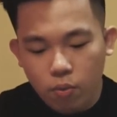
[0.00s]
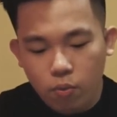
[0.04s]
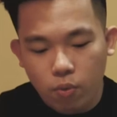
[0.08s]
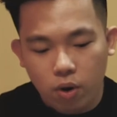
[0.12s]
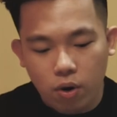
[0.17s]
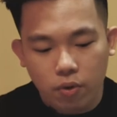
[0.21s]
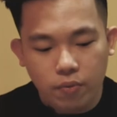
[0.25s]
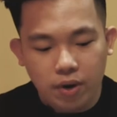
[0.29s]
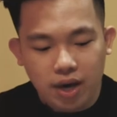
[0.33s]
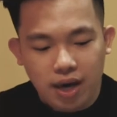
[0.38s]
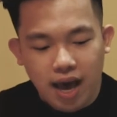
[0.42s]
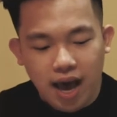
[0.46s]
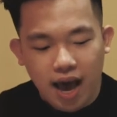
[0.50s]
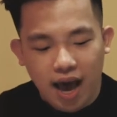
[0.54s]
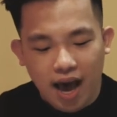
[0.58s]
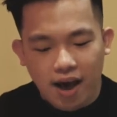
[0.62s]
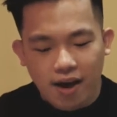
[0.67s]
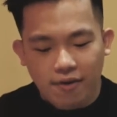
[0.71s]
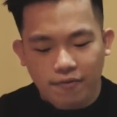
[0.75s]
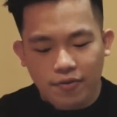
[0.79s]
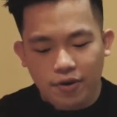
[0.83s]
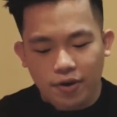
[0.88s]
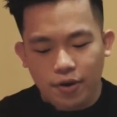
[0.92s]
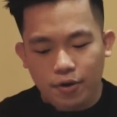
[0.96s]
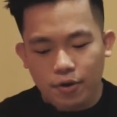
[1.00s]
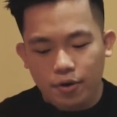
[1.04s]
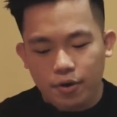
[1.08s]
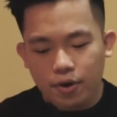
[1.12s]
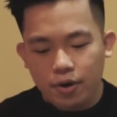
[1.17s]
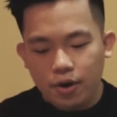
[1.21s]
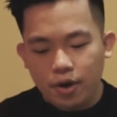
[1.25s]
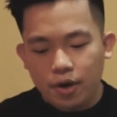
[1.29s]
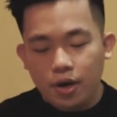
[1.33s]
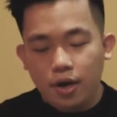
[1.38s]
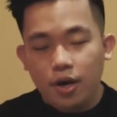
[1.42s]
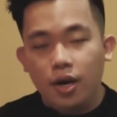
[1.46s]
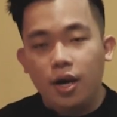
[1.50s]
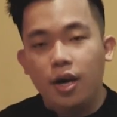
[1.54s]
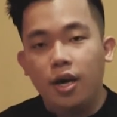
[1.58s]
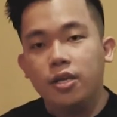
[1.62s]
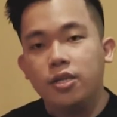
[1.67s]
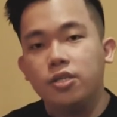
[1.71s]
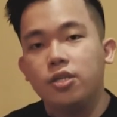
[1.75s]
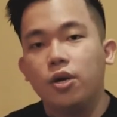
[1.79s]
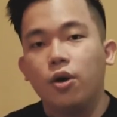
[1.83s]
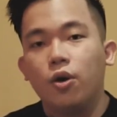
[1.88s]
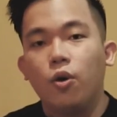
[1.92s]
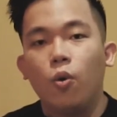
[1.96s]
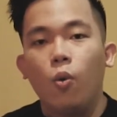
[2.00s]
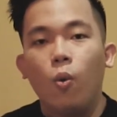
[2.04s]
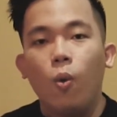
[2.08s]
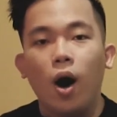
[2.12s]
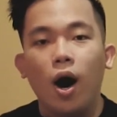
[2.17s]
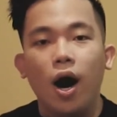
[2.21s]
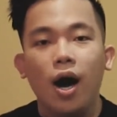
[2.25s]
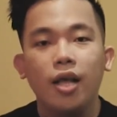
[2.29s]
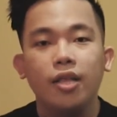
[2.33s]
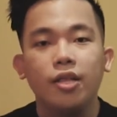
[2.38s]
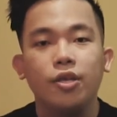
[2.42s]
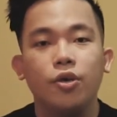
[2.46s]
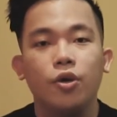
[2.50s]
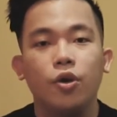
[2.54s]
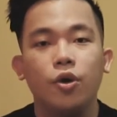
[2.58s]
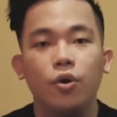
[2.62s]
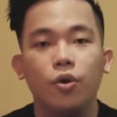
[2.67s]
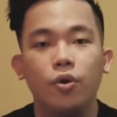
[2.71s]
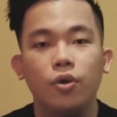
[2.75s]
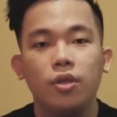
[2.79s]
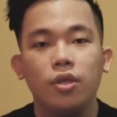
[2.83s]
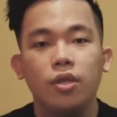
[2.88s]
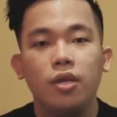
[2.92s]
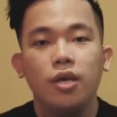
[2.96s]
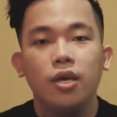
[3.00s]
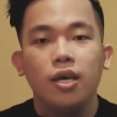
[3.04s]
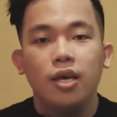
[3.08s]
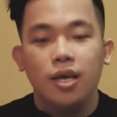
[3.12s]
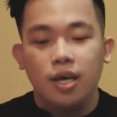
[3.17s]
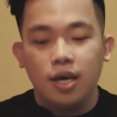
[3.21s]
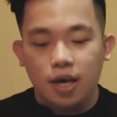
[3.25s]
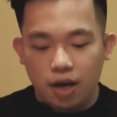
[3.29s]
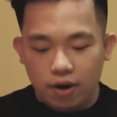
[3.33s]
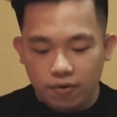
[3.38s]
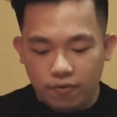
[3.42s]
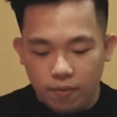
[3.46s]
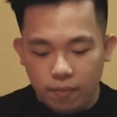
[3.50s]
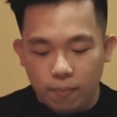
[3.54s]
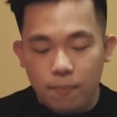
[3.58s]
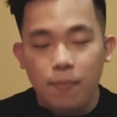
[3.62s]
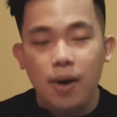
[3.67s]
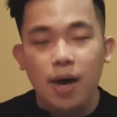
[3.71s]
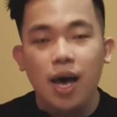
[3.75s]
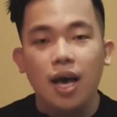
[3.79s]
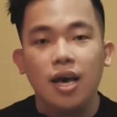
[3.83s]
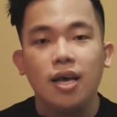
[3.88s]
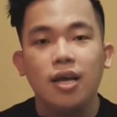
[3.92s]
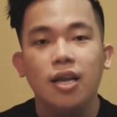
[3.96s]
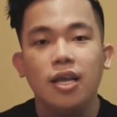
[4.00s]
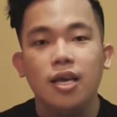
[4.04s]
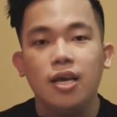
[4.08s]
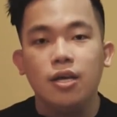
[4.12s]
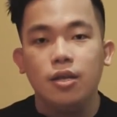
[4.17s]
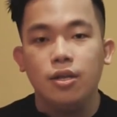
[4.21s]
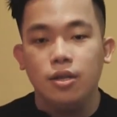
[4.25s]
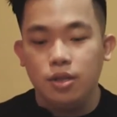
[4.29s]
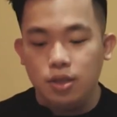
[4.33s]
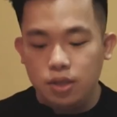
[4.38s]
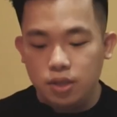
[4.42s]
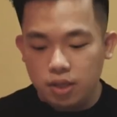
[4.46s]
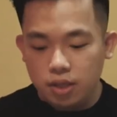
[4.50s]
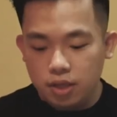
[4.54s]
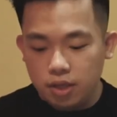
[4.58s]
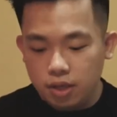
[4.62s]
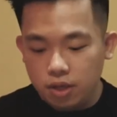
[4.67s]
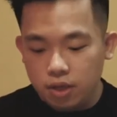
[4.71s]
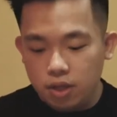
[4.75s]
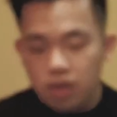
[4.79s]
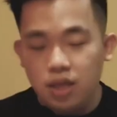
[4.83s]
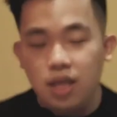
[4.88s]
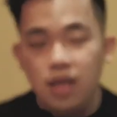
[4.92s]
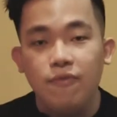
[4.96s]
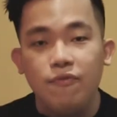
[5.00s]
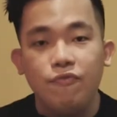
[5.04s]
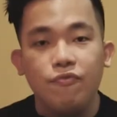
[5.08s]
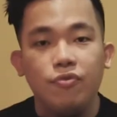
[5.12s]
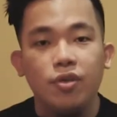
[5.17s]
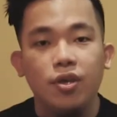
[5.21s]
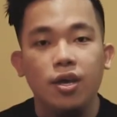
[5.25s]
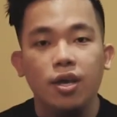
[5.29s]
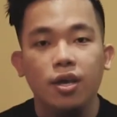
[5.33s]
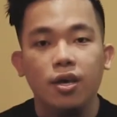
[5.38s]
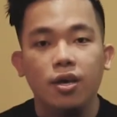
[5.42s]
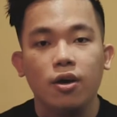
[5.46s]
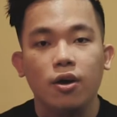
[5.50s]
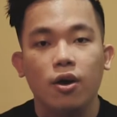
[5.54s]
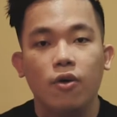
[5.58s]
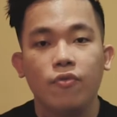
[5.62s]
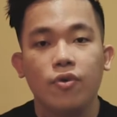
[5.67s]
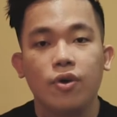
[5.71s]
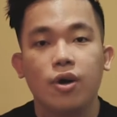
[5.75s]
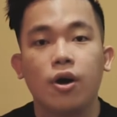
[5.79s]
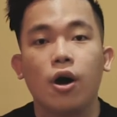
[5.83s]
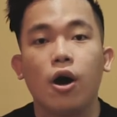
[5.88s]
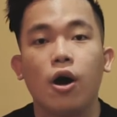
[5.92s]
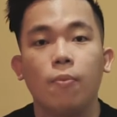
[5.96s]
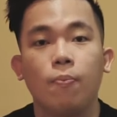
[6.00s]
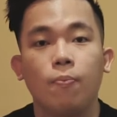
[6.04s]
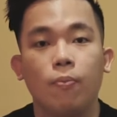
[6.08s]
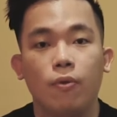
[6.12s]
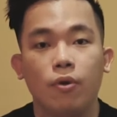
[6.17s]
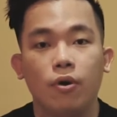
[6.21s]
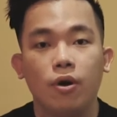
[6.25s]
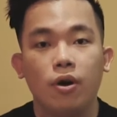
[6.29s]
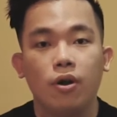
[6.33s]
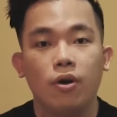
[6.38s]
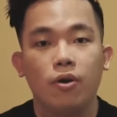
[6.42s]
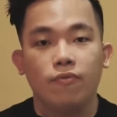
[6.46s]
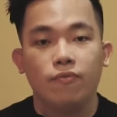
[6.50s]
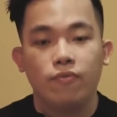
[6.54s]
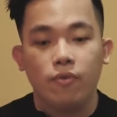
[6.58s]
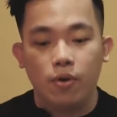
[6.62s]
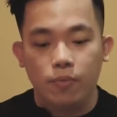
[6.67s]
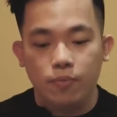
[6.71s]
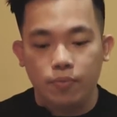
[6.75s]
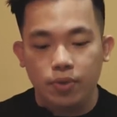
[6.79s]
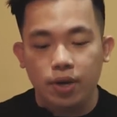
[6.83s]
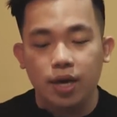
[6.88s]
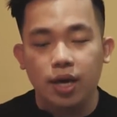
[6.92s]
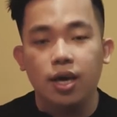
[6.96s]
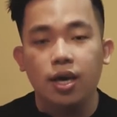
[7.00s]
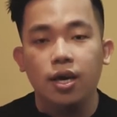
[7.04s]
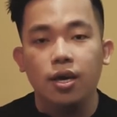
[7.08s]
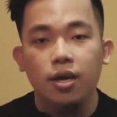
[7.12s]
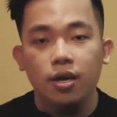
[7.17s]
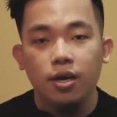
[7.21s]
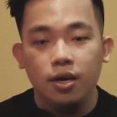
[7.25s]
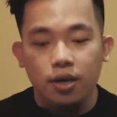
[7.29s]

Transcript: what we have here is a quite good kind of a mechanical lifting of the cardboard from the